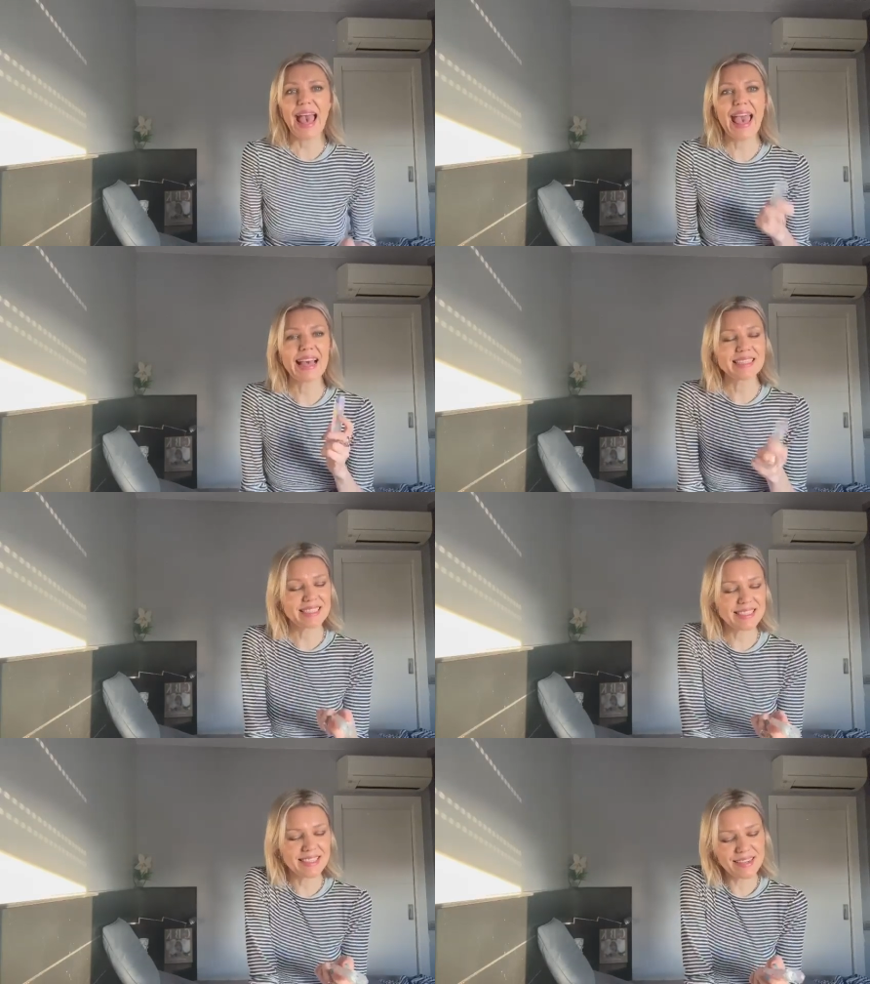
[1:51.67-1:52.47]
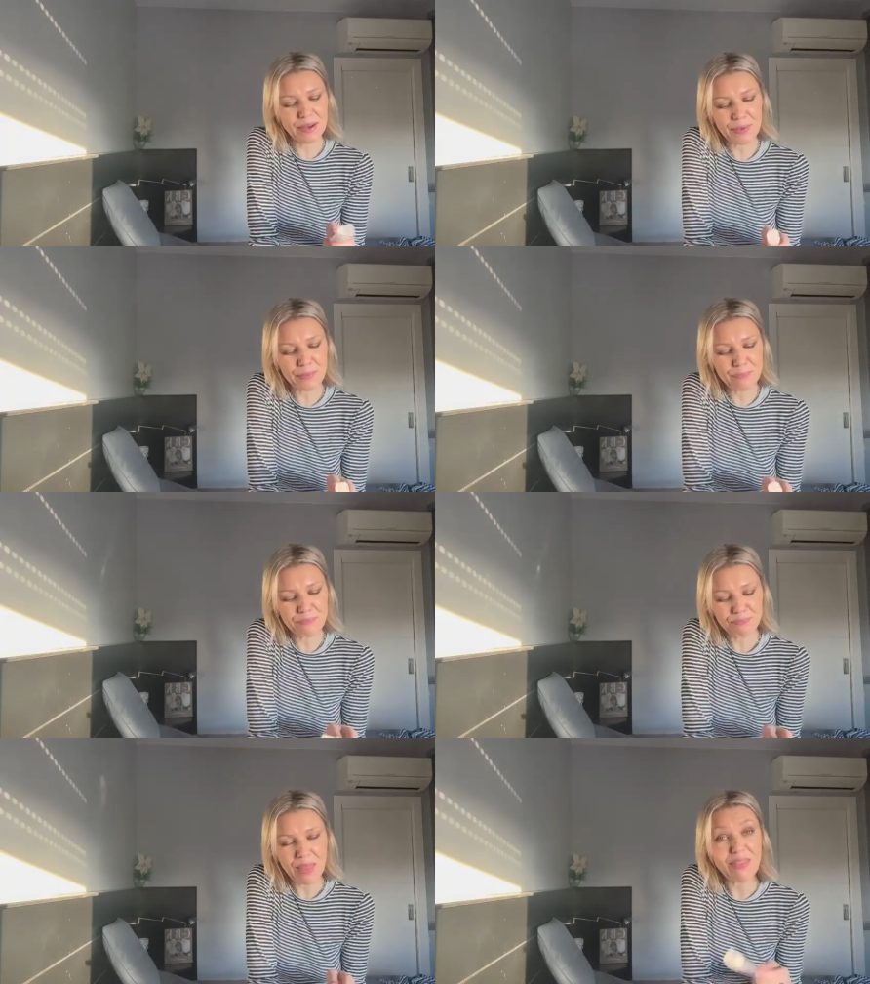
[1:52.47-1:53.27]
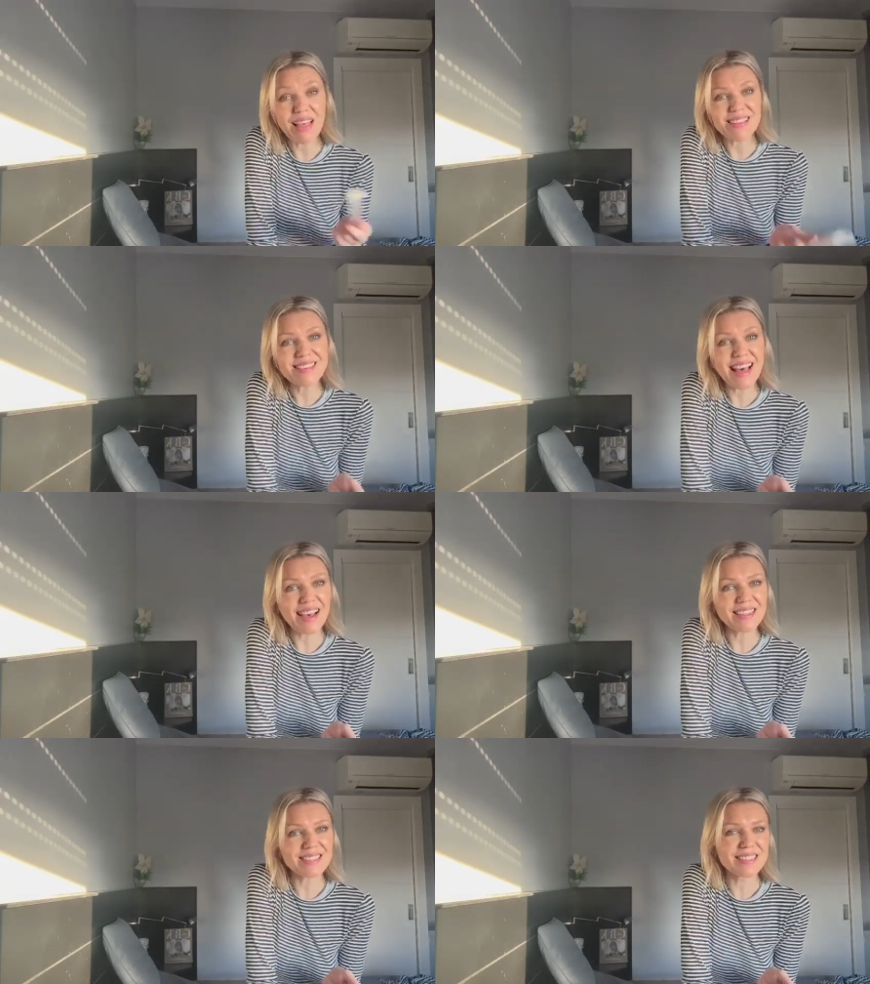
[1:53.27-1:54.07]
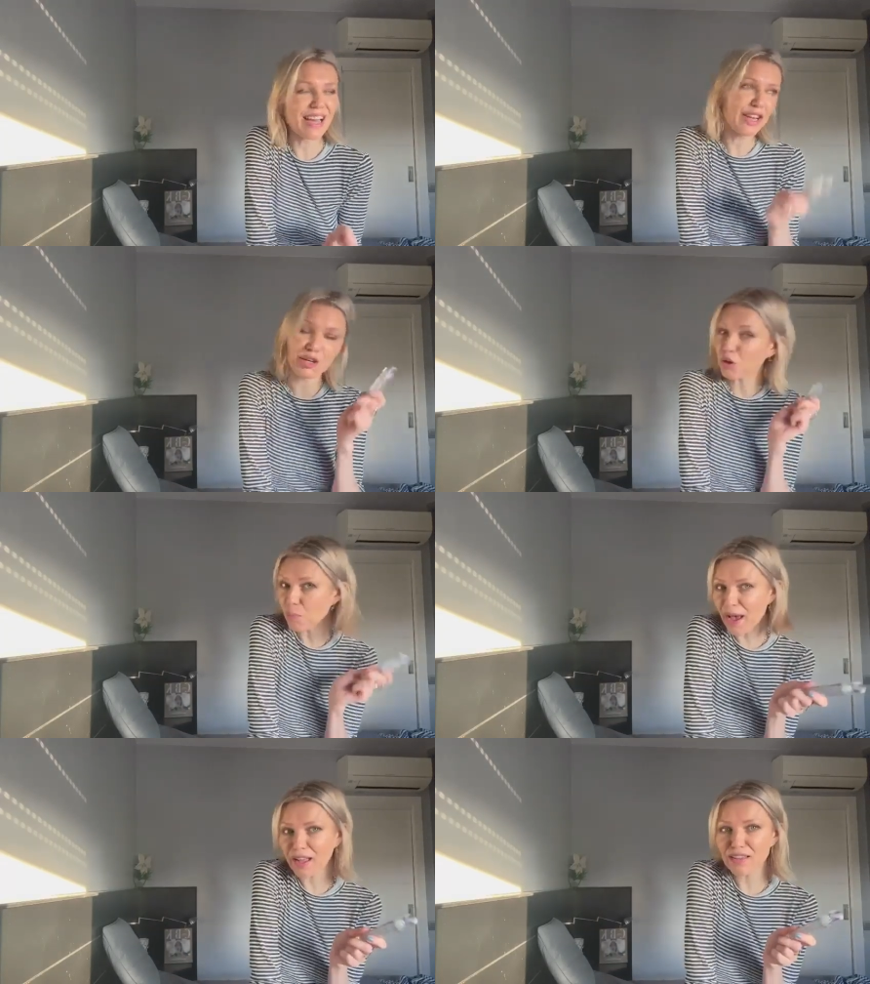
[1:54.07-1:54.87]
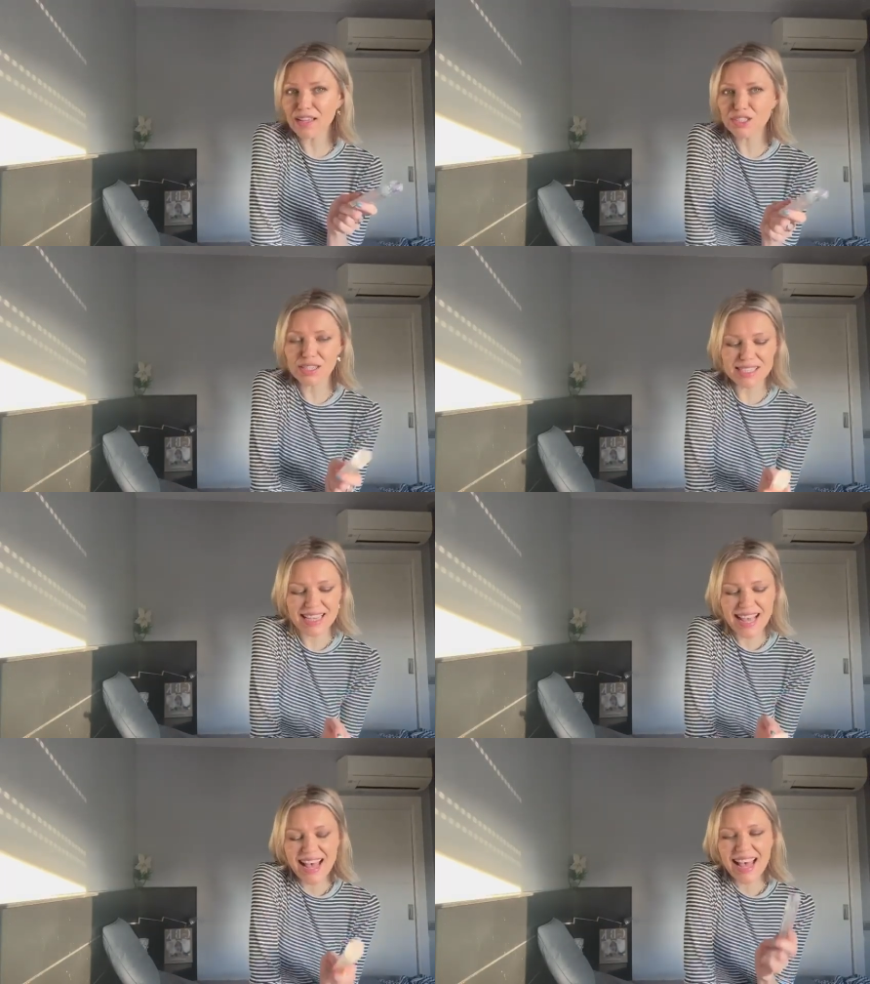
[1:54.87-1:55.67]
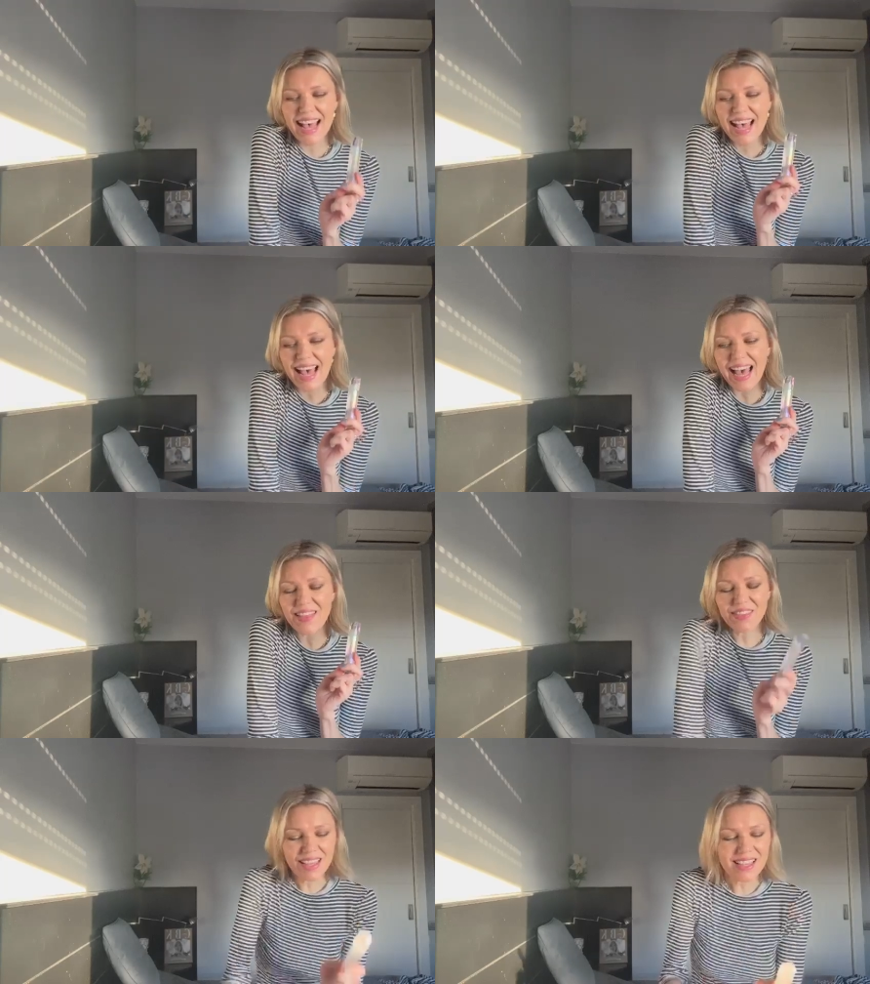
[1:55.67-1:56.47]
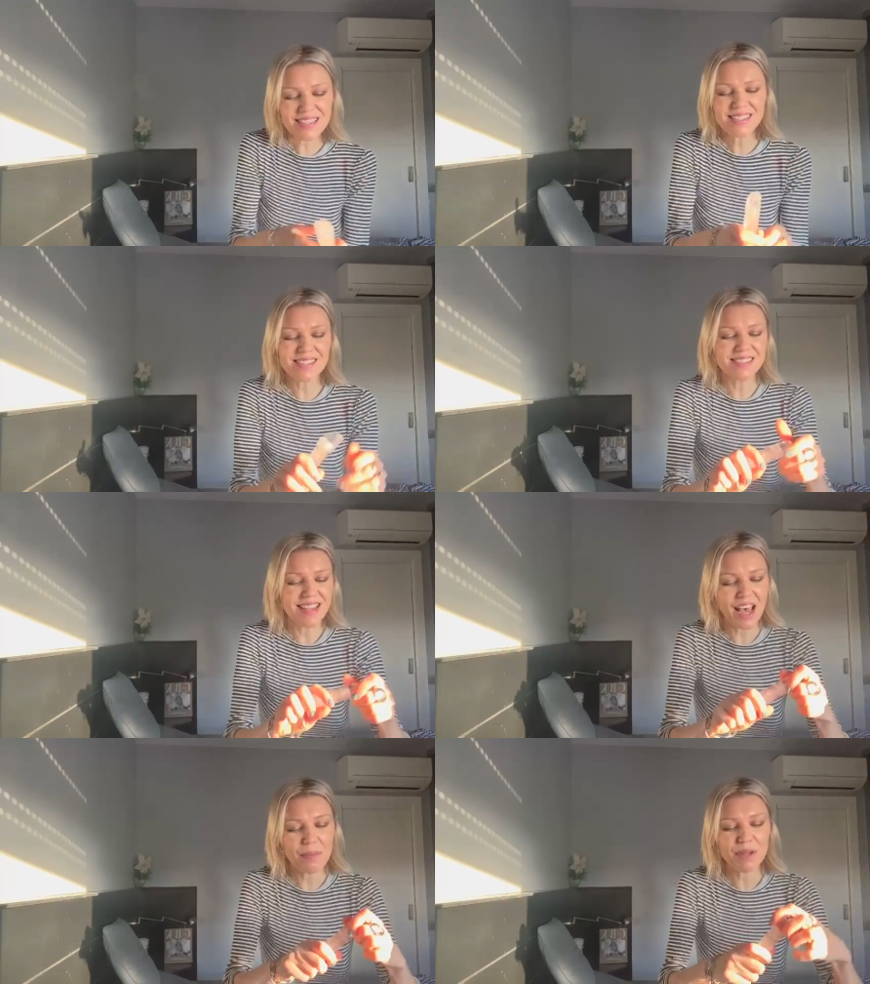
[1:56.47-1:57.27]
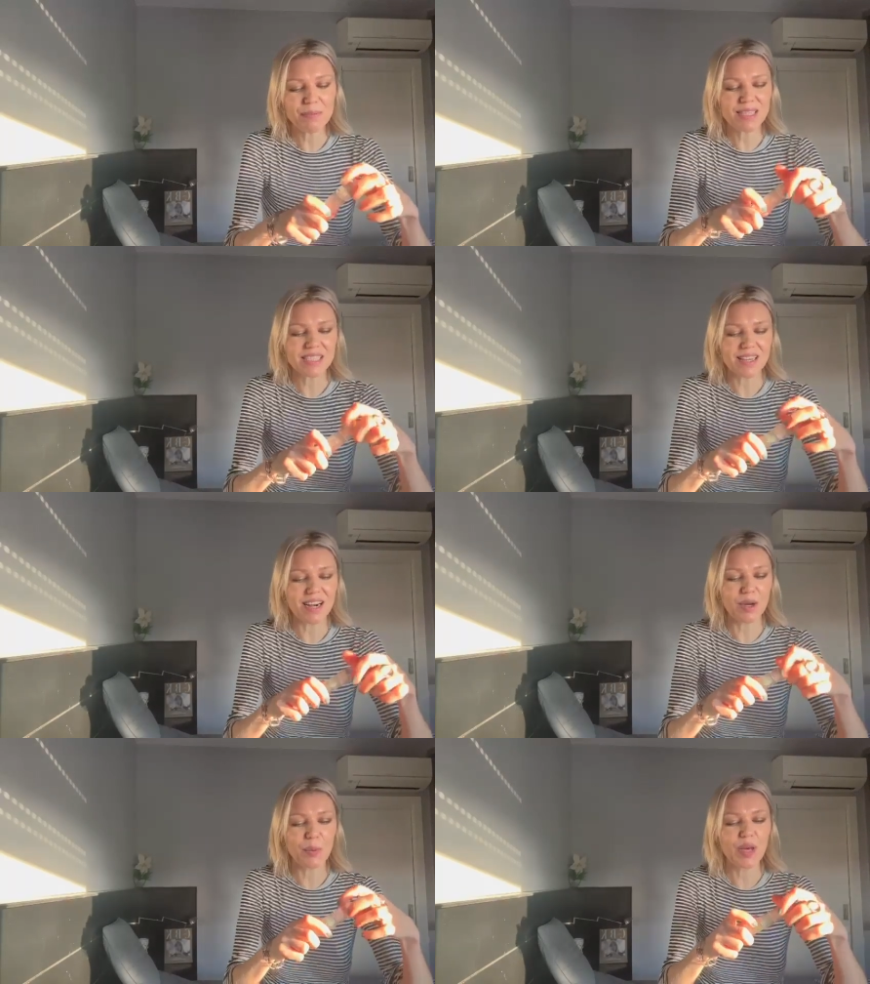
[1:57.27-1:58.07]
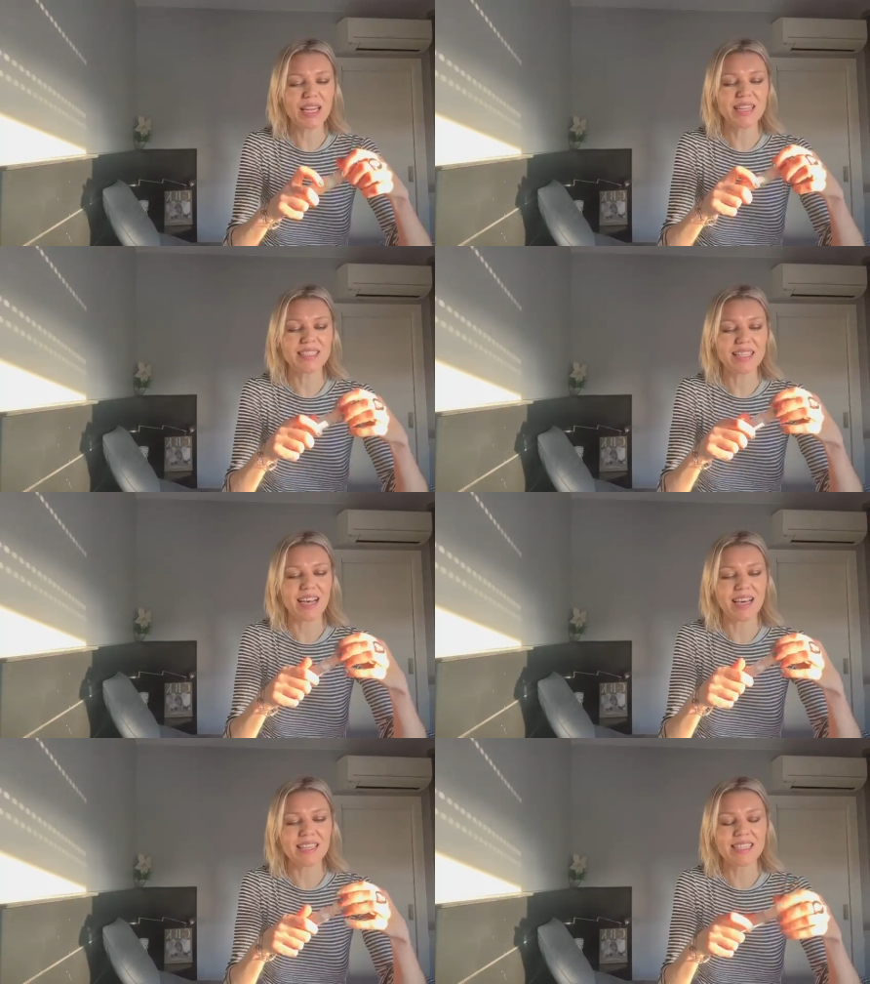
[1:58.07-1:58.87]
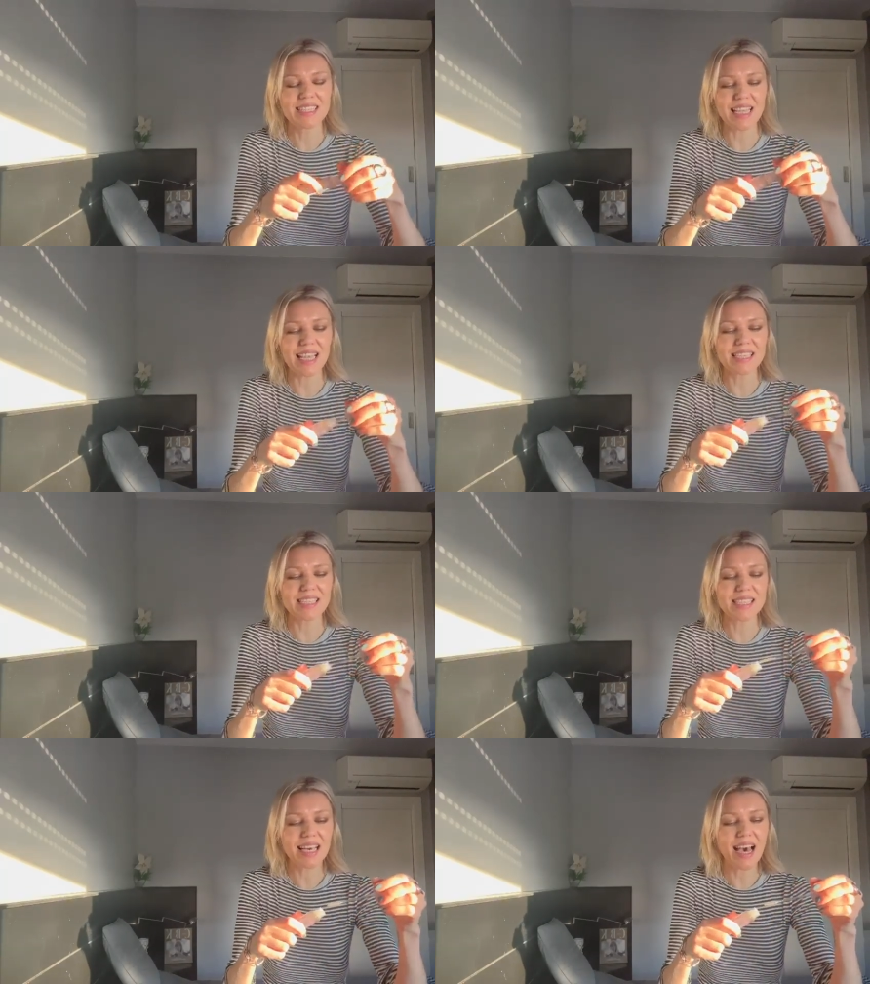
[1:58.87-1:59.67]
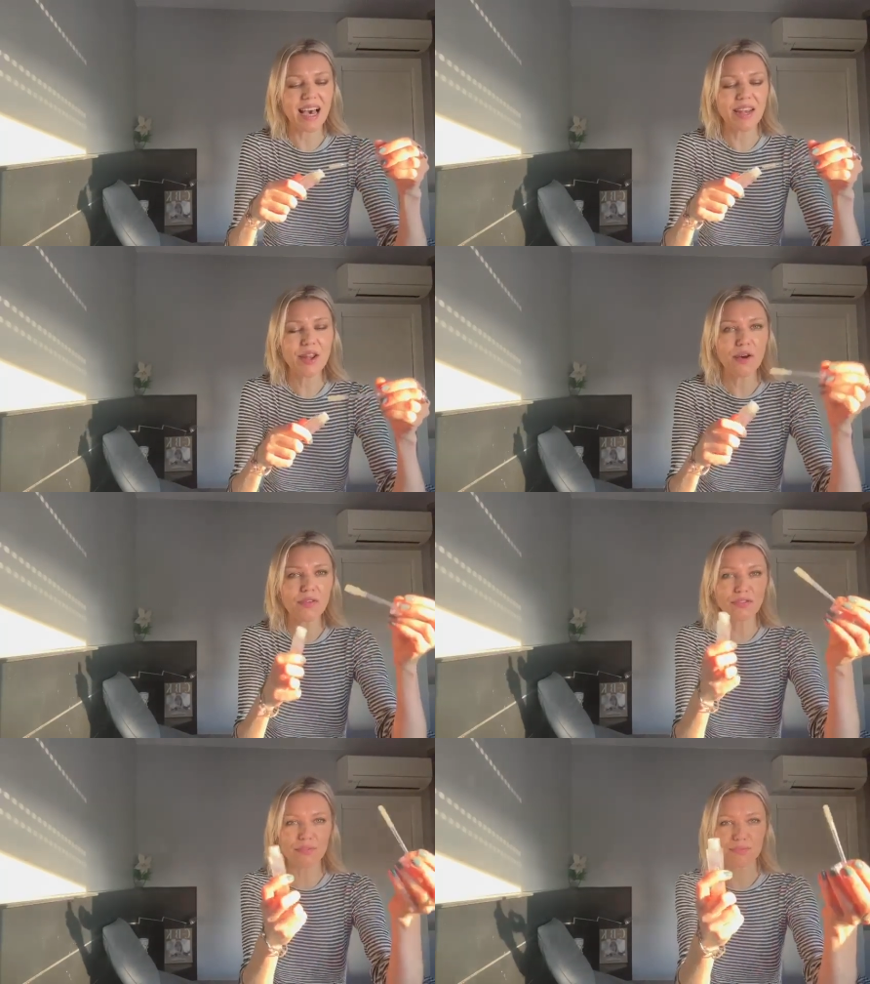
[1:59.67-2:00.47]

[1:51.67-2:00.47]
And that's that, and curl my eyelashes. And this diamond mascara, what it does, it's kind of,